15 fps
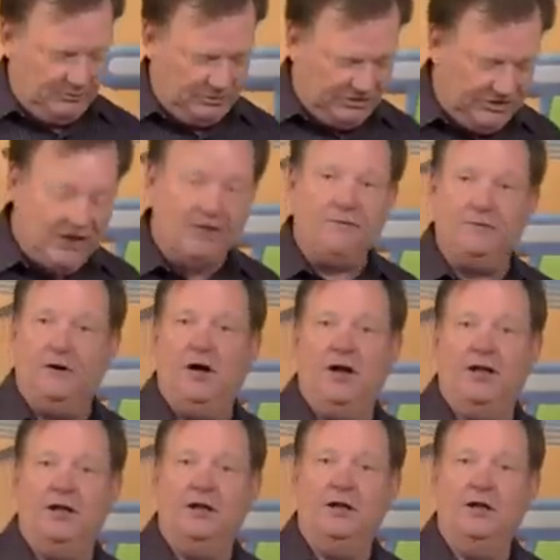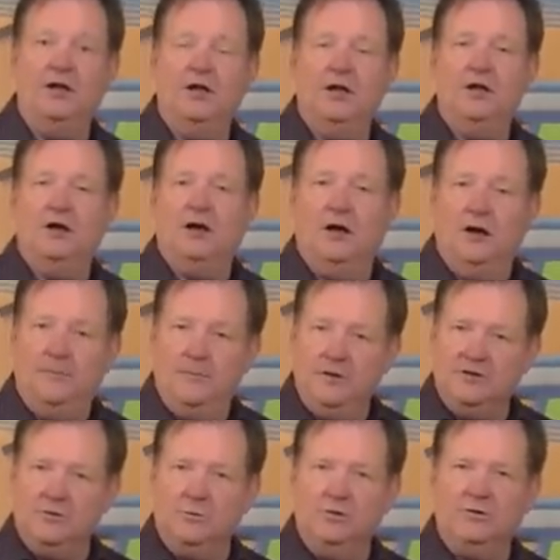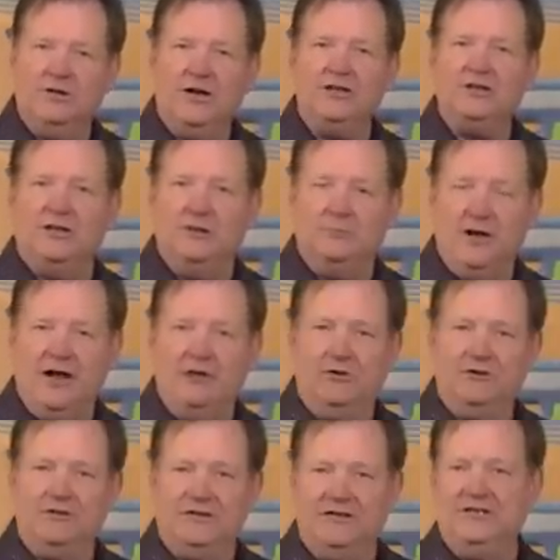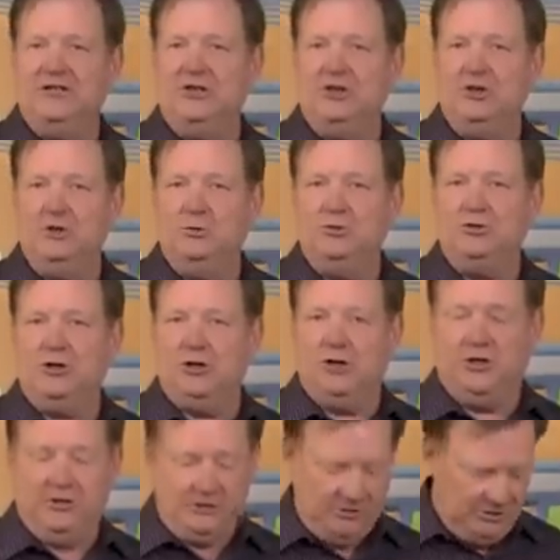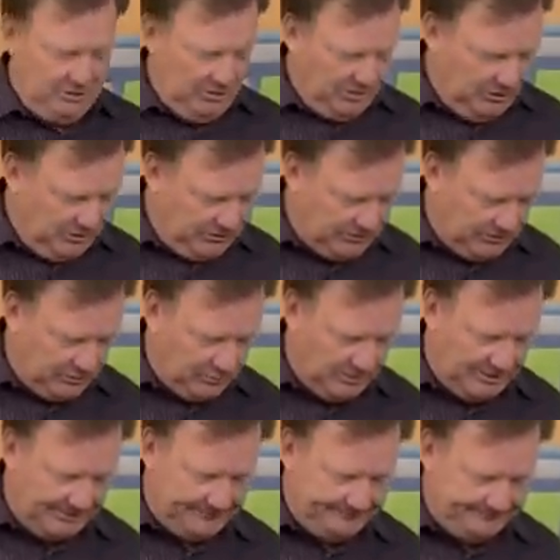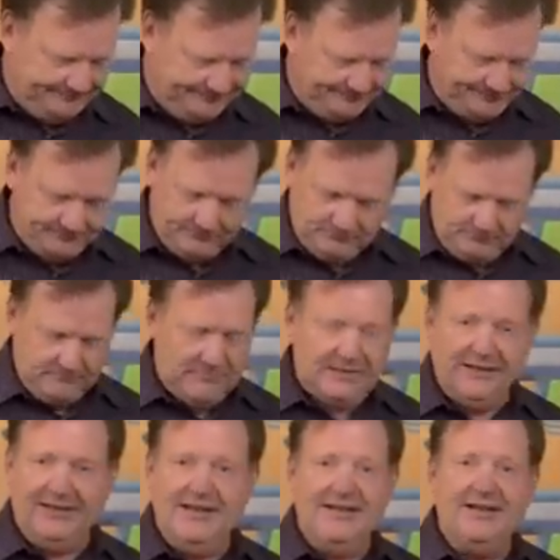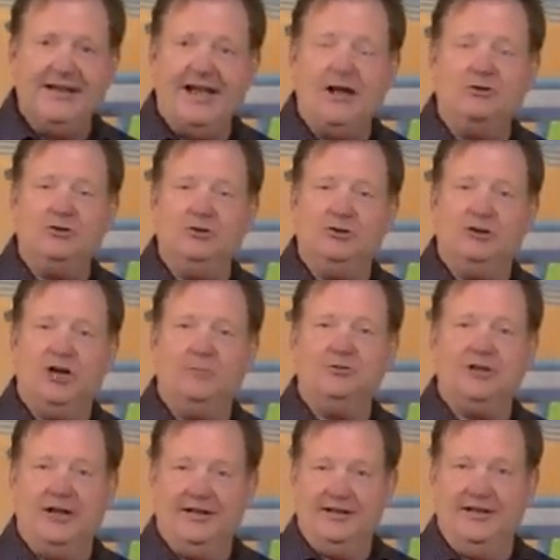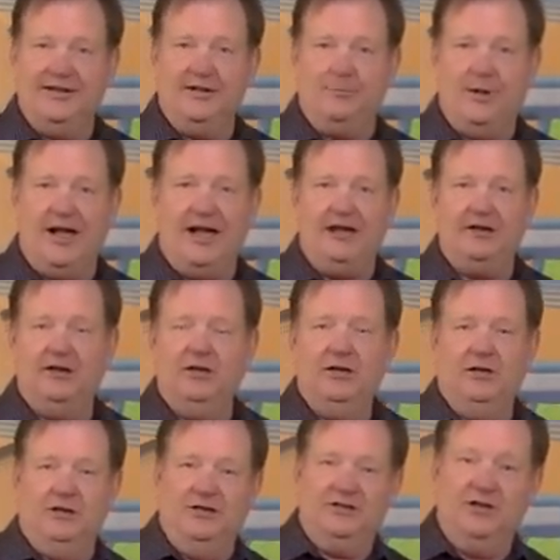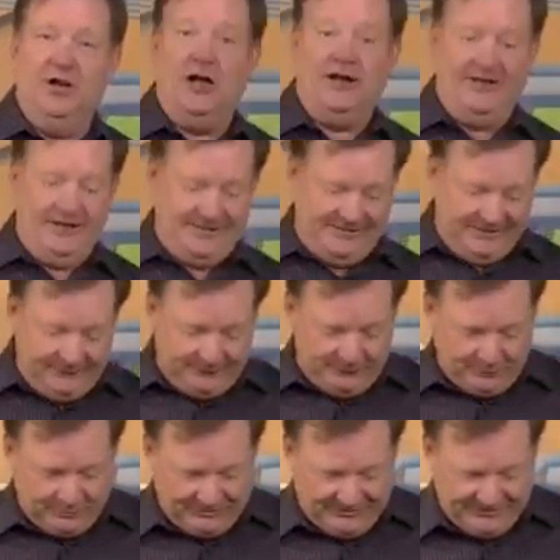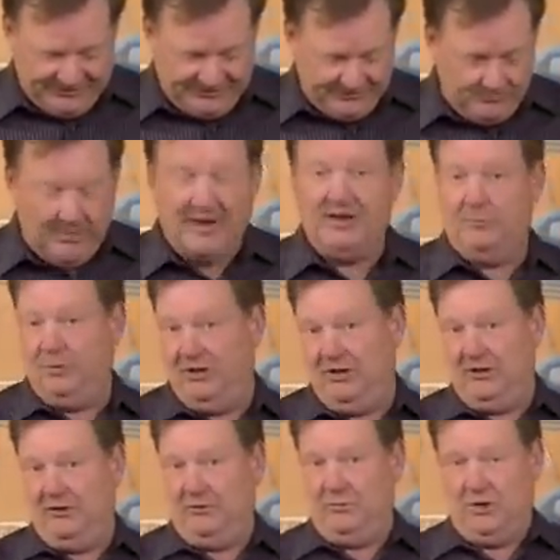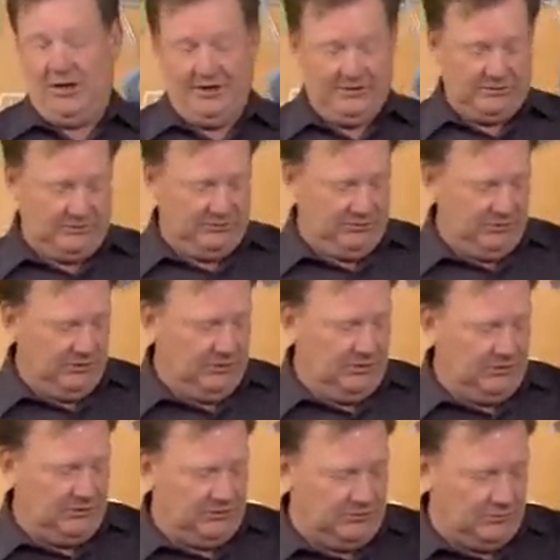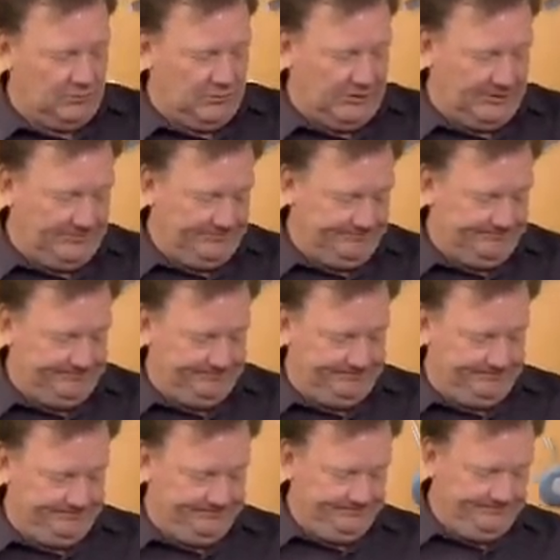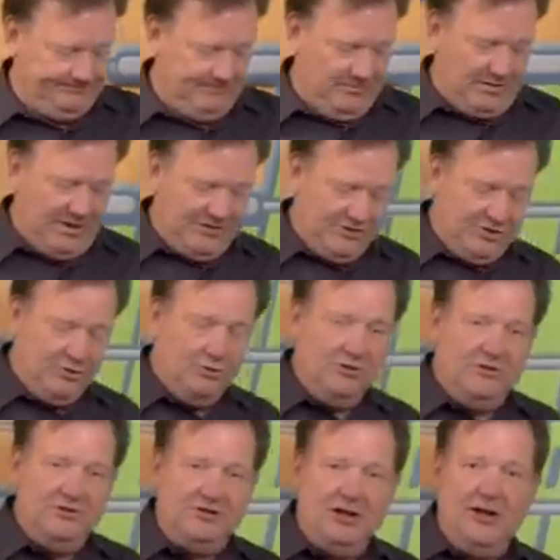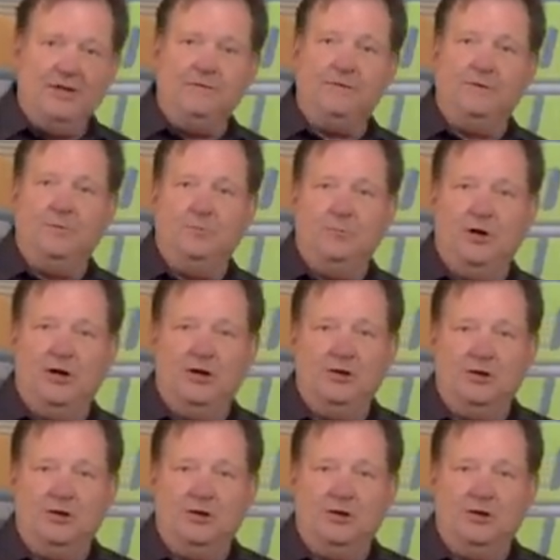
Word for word: stuff on it um, is a really nice and balanced, easy to use cart. So um, getting it out to the job site, getting it back is not as difficult as it might be otherwise. So uh, nice sturdy design from uh,